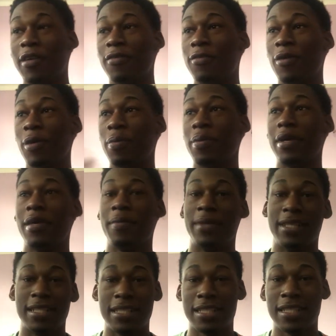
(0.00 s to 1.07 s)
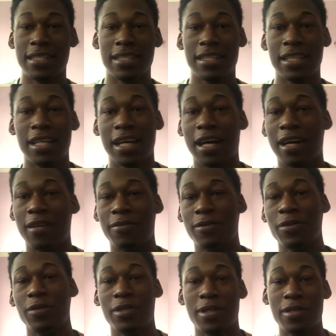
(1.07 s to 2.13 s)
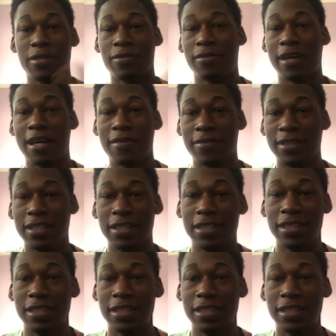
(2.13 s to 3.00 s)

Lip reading: 4 payments of 2,500 each.